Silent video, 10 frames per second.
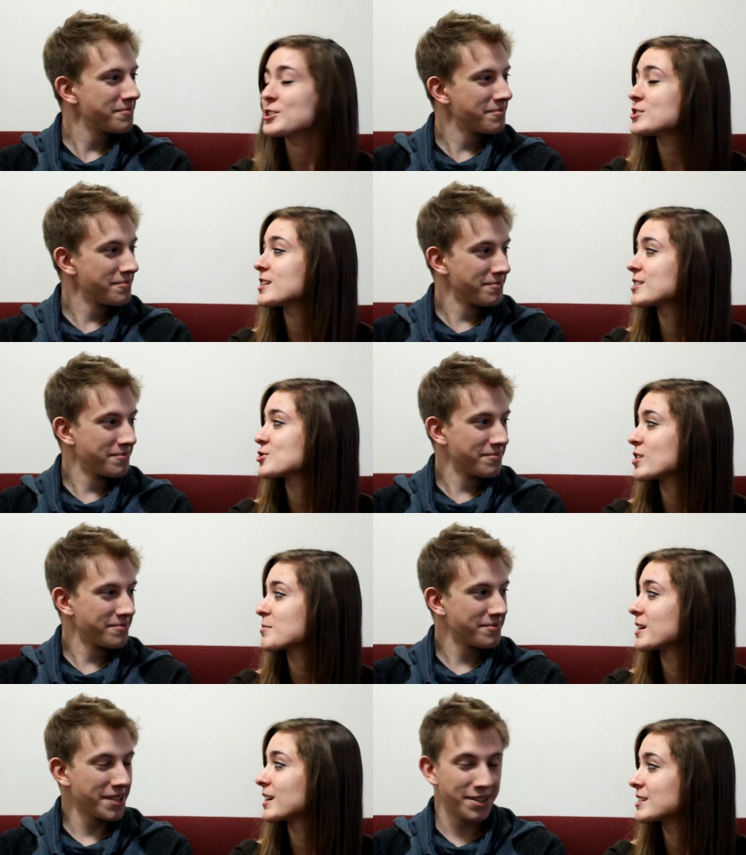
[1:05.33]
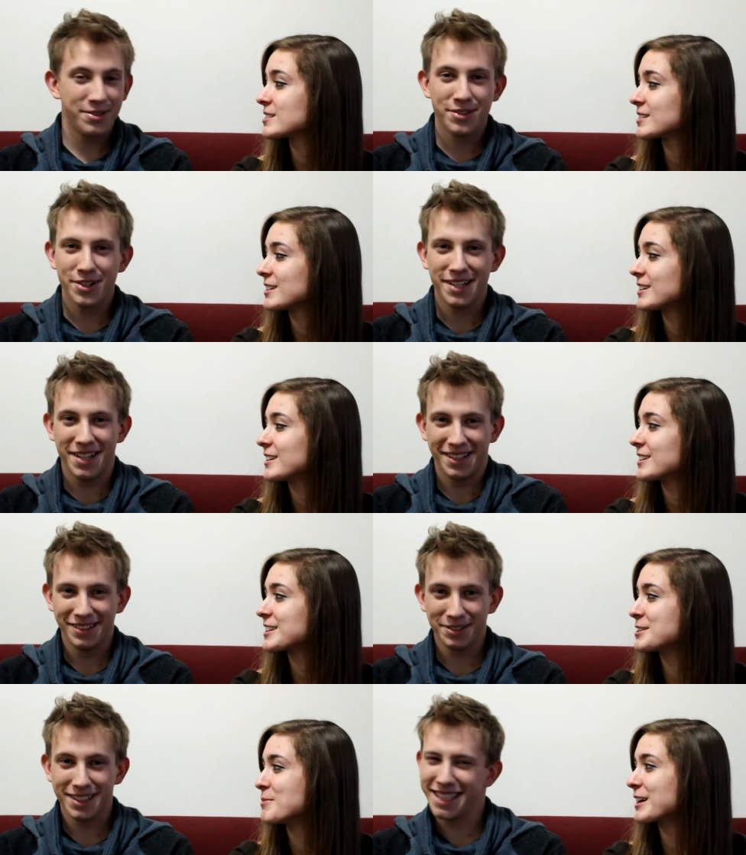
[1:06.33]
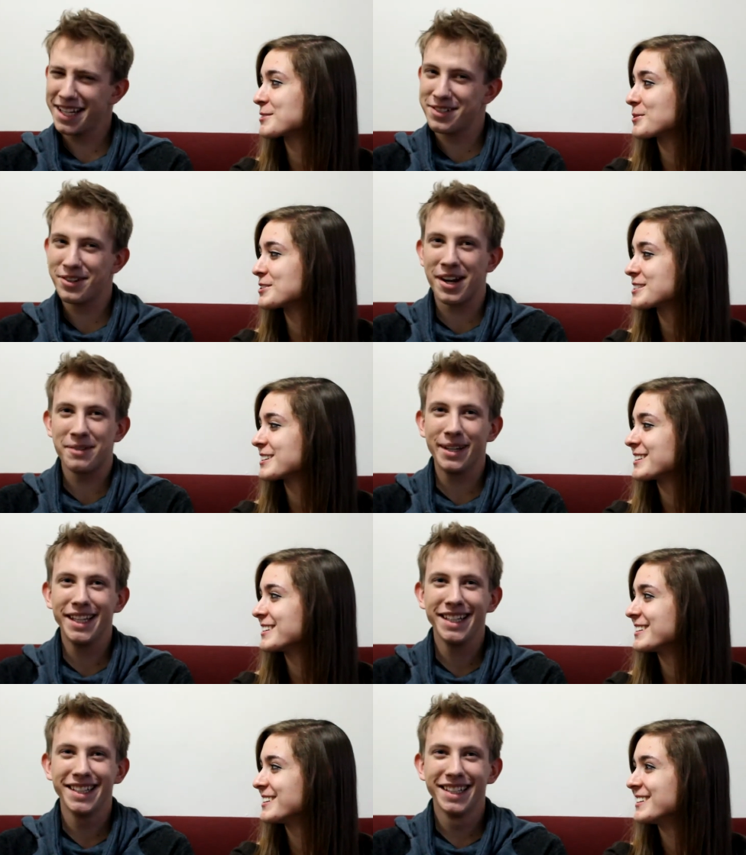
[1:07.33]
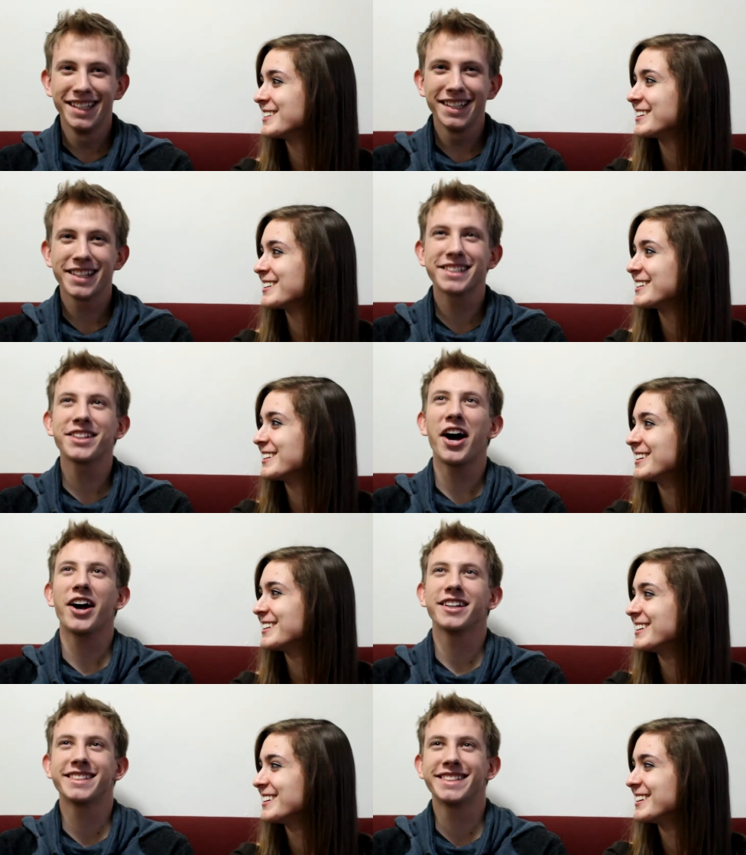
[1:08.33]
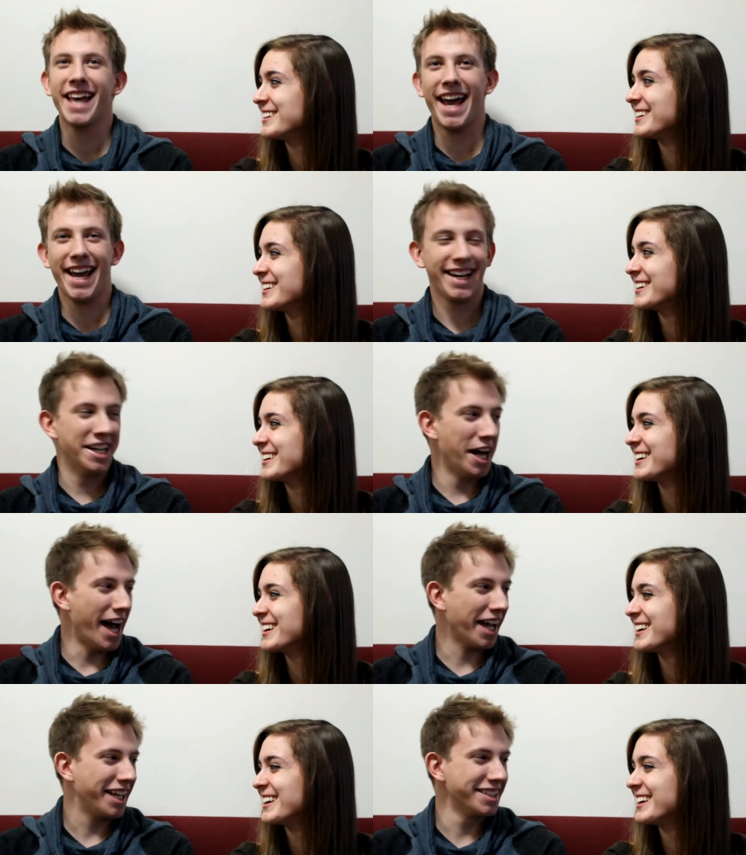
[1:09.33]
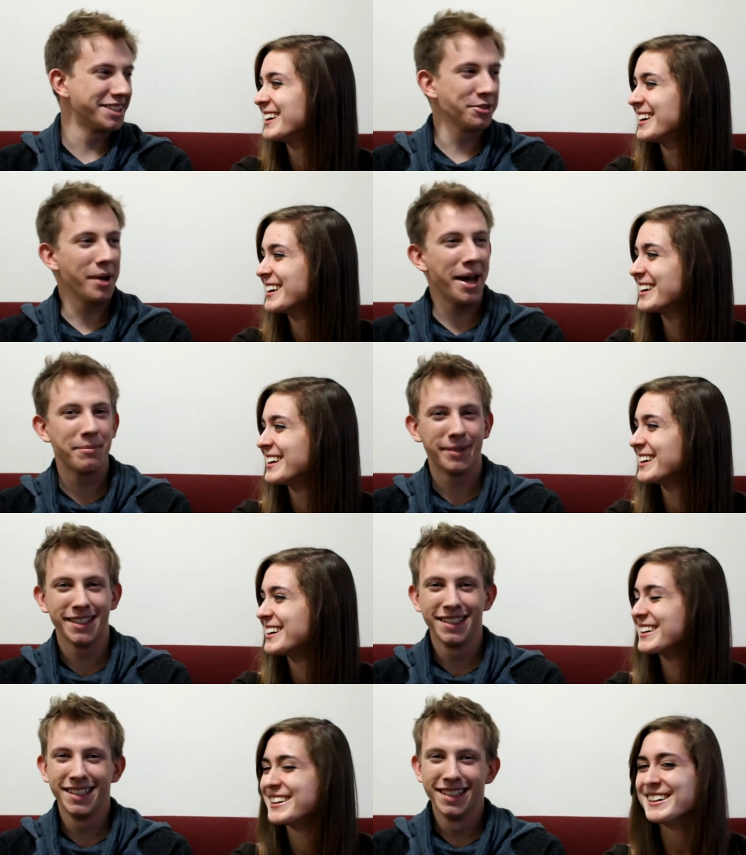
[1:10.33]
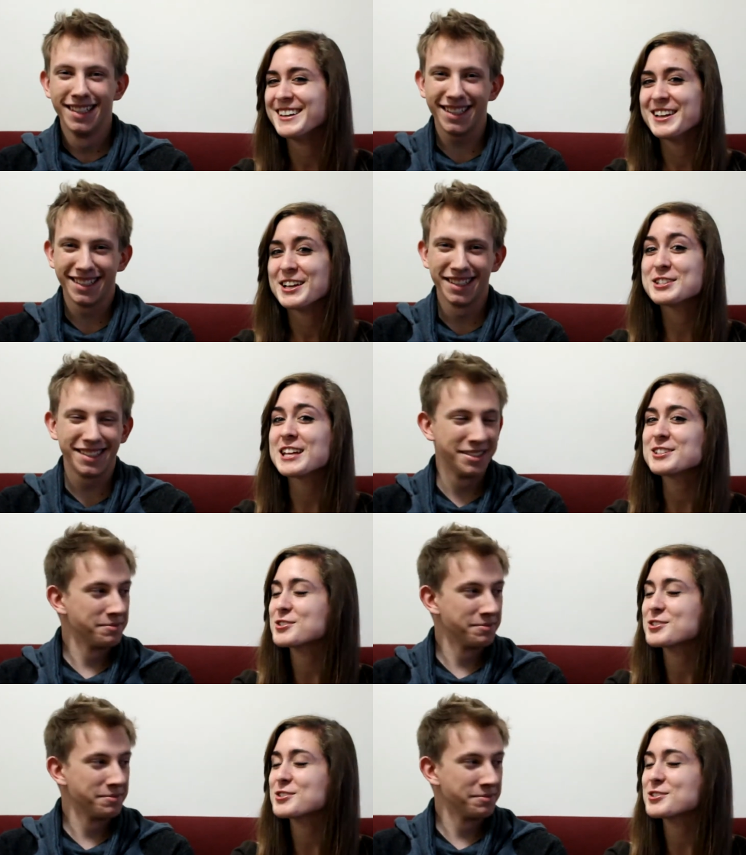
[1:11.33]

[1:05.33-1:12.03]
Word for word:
Speaker 1: I should study astronomy again. You
Speaker 2: should. Is that astronomy? the stars say, I can swim.
Speaker 1: But that's